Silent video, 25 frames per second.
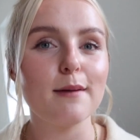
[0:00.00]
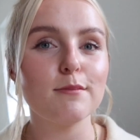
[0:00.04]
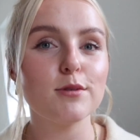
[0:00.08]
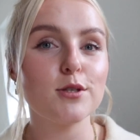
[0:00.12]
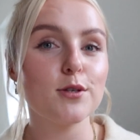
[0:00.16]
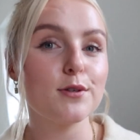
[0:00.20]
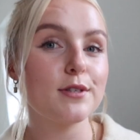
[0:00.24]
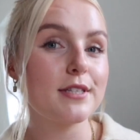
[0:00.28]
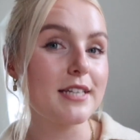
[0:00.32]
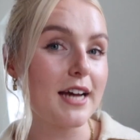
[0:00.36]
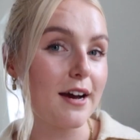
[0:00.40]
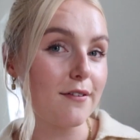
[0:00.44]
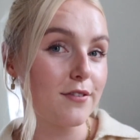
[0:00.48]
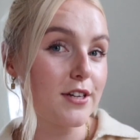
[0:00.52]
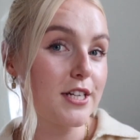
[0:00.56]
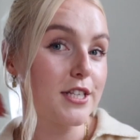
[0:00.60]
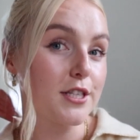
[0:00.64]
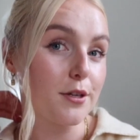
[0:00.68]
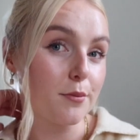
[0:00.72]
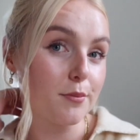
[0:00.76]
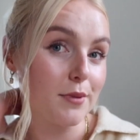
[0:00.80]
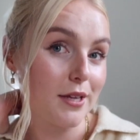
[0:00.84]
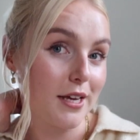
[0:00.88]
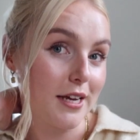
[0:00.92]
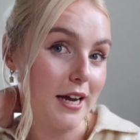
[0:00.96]
So it's definitely
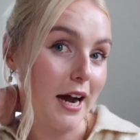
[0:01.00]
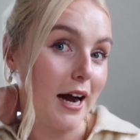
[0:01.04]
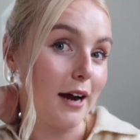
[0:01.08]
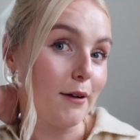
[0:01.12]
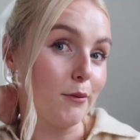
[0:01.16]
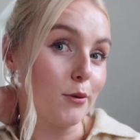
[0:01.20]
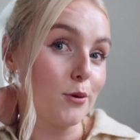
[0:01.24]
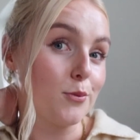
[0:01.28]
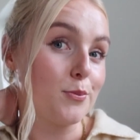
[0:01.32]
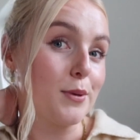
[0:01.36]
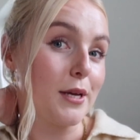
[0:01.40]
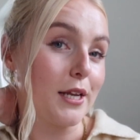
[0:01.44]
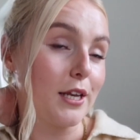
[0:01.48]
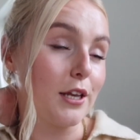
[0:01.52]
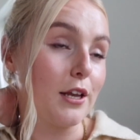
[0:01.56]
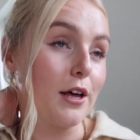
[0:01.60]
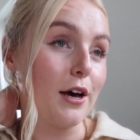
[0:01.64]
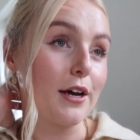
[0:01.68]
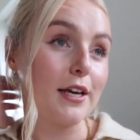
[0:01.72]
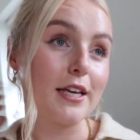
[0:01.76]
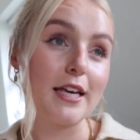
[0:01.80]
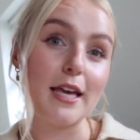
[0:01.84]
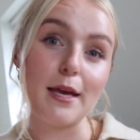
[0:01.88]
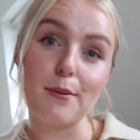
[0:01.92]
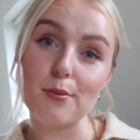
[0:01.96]
something I will be
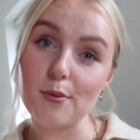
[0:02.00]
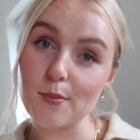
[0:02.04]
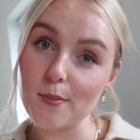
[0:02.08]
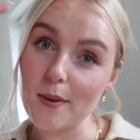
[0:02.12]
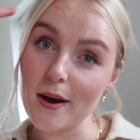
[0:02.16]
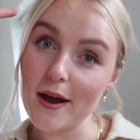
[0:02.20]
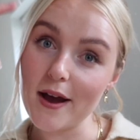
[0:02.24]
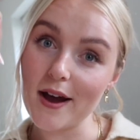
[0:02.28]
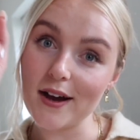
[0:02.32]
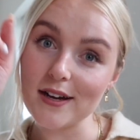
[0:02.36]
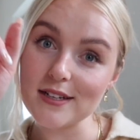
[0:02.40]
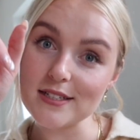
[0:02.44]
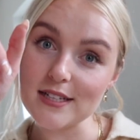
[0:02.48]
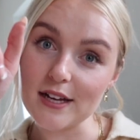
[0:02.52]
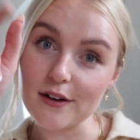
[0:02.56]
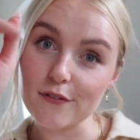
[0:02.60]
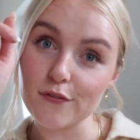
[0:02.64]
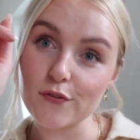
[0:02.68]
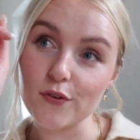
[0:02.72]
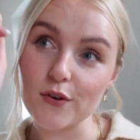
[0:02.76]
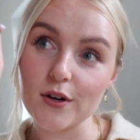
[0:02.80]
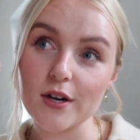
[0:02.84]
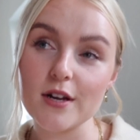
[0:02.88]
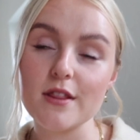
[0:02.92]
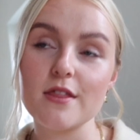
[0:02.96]
keeping my eyes out
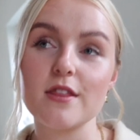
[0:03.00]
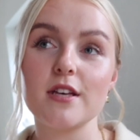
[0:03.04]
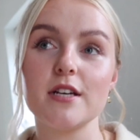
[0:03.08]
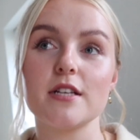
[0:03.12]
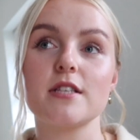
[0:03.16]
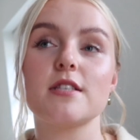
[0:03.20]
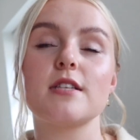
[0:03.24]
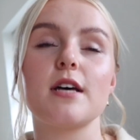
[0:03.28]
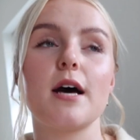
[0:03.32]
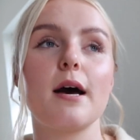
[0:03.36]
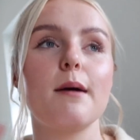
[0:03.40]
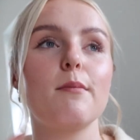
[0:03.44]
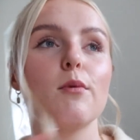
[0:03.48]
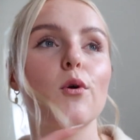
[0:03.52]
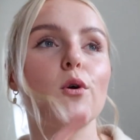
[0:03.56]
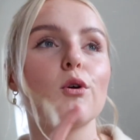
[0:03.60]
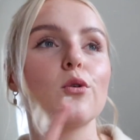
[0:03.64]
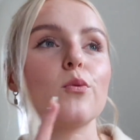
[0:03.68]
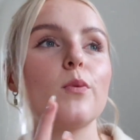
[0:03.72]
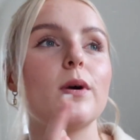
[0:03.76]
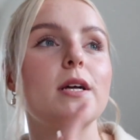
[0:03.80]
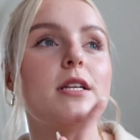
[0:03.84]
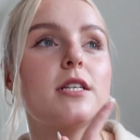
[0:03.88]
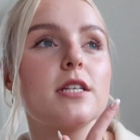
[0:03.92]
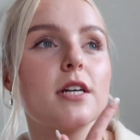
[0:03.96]
for this
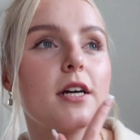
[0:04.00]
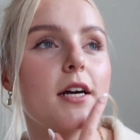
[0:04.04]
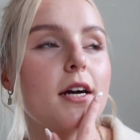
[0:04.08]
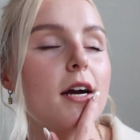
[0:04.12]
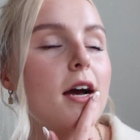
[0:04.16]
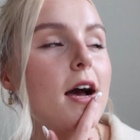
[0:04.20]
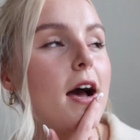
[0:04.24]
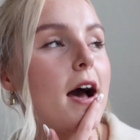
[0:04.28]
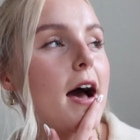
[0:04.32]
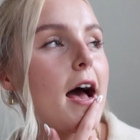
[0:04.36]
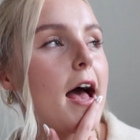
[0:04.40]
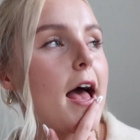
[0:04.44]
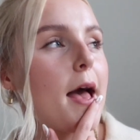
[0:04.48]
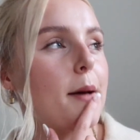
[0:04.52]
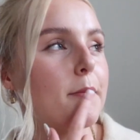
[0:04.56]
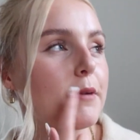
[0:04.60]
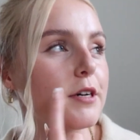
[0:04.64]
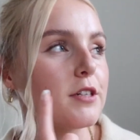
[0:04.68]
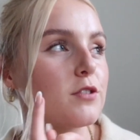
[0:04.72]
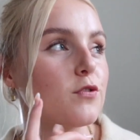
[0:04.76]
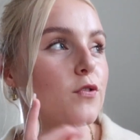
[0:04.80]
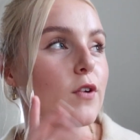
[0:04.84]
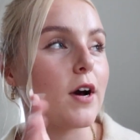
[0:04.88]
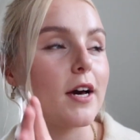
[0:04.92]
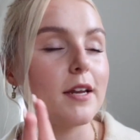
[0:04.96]
autumn winter. I
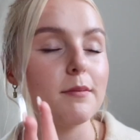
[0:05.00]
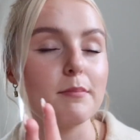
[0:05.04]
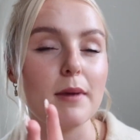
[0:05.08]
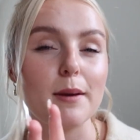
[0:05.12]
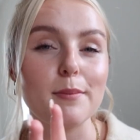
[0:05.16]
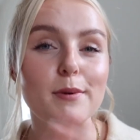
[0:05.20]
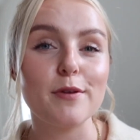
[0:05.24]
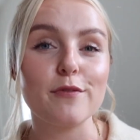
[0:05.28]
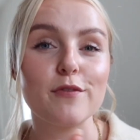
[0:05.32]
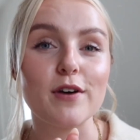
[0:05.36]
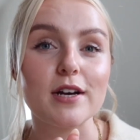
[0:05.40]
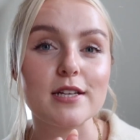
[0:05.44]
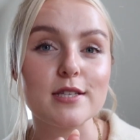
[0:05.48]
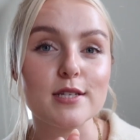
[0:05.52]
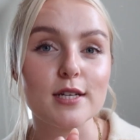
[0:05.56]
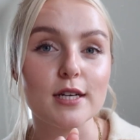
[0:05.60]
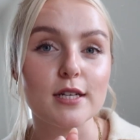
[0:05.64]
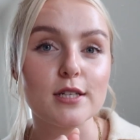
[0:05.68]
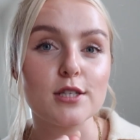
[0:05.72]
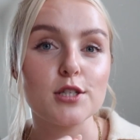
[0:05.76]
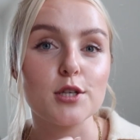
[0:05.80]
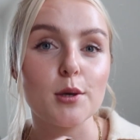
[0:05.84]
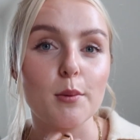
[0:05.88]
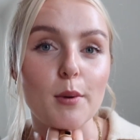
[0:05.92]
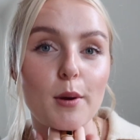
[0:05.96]
was fine maybe investing
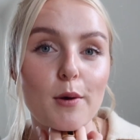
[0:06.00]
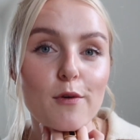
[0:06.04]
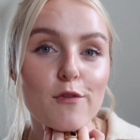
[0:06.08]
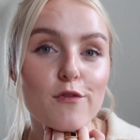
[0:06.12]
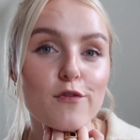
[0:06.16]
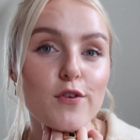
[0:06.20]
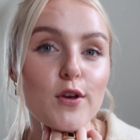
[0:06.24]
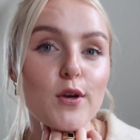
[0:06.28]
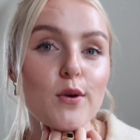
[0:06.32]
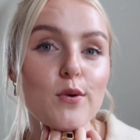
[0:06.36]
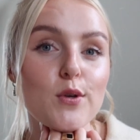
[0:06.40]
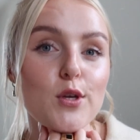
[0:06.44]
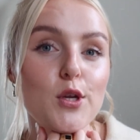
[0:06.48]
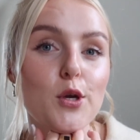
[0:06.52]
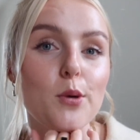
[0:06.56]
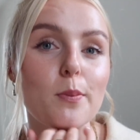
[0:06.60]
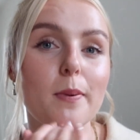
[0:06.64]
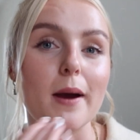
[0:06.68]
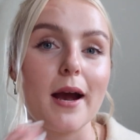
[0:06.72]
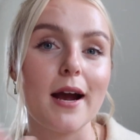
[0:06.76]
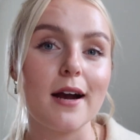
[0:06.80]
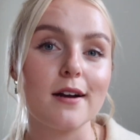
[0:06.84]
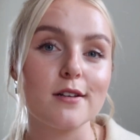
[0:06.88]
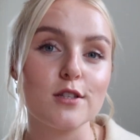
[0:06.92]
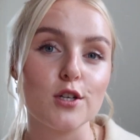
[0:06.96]
in a few new
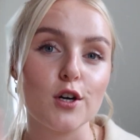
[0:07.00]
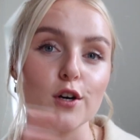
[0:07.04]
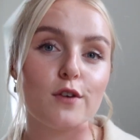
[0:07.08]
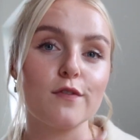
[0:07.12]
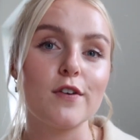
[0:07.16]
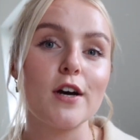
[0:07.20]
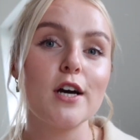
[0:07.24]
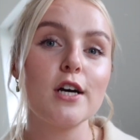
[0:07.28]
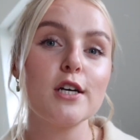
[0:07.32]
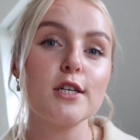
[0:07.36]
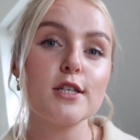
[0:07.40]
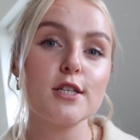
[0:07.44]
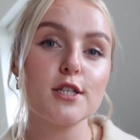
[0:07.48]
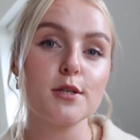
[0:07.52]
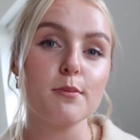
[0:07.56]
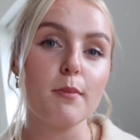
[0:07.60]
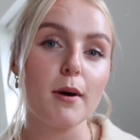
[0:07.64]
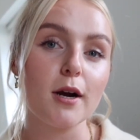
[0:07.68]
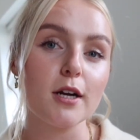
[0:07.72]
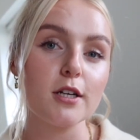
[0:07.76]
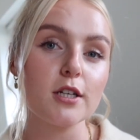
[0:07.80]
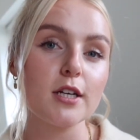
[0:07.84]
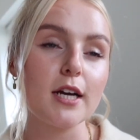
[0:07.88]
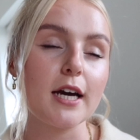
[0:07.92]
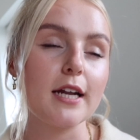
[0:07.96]
pairs of
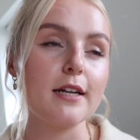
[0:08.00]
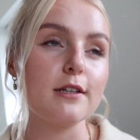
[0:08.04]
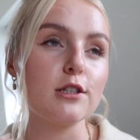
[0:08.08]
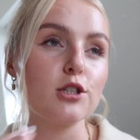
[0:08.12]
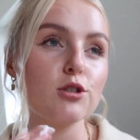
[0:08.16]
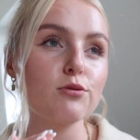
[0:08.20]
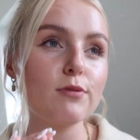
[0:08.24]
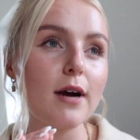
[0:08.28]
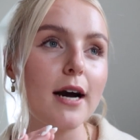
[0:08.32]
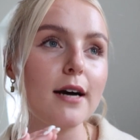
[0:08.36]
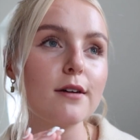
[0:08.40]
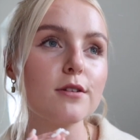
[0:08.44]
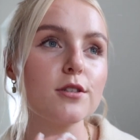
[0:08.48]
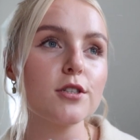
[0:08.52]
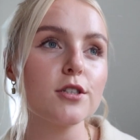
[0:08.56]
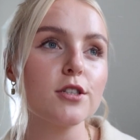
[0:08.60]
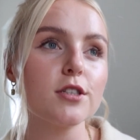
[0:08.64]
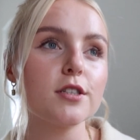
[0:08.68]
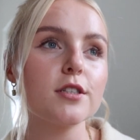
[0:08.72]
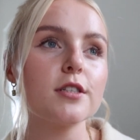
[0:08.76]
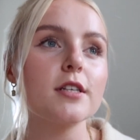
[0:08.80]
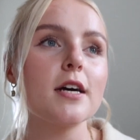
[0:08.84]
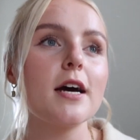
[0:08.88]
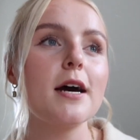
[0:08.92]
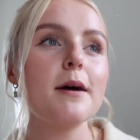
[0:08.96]
smart kind of
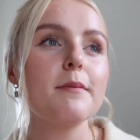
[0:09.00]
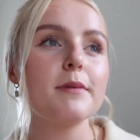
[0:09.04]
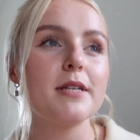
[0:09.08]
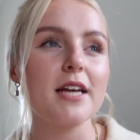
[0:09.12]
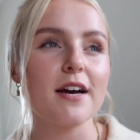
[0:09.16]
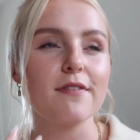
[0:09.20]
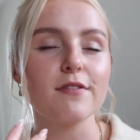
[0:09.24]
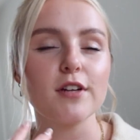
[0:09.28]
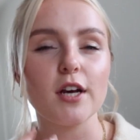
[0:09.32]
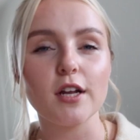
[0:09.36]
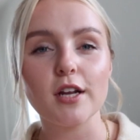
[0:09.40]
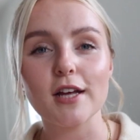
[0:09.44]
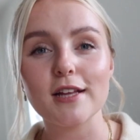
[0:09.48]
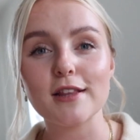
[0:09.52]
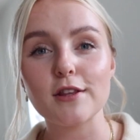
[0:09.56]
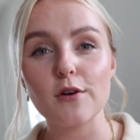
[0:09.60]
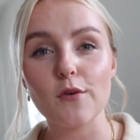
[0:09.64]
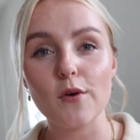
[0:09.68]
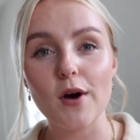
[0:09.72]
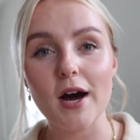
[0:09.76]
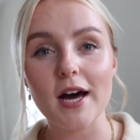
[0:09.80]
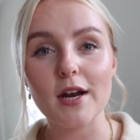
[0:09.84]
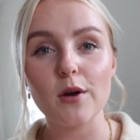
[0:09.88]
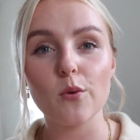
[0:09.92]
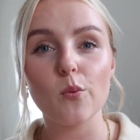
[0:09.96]
trousers, definitely on like the
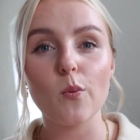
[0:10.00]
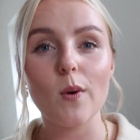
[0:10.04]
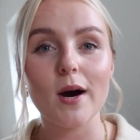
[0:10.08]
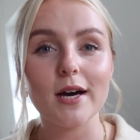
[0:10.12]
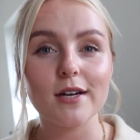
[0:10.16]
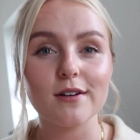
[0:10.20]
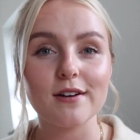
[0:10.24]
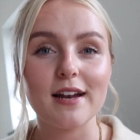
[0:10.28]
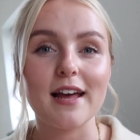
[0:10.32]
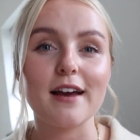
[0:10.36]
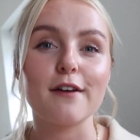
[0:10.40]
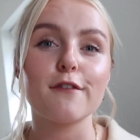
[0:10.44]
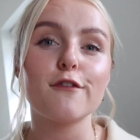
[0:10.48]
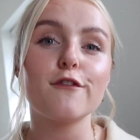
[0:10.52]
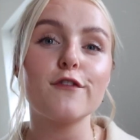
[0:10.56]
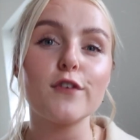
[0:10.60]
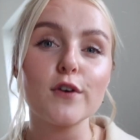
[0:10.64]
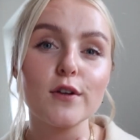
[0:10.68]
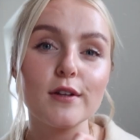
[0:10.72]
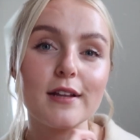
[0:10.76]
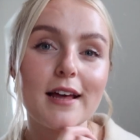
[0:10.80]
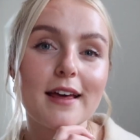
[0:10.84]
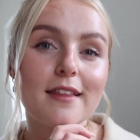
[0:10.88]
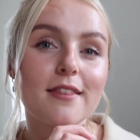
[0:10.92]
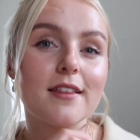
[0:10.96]
kind of wider leg
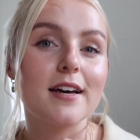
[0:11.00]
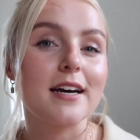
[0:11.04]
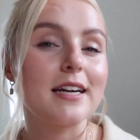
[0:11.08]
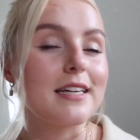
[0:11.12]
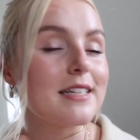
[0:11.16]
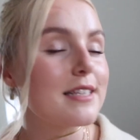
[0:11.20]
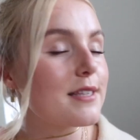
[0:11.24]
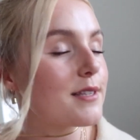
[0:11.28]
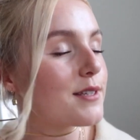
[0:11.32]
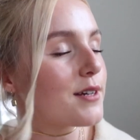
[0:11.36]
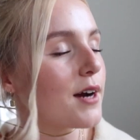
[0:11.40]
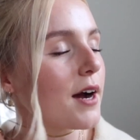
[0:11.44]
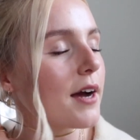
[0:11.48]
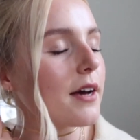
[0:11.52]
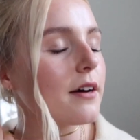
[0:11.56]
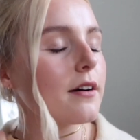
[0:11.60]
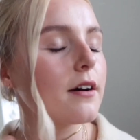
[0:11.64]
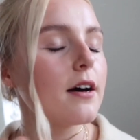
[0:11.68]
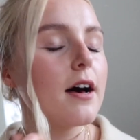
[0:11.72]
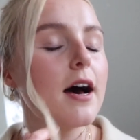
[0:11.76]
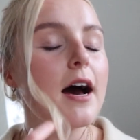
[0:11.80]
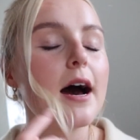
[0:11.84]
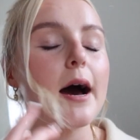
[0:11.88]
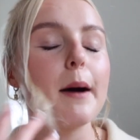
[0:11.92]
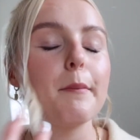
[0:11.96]
full length kind of style.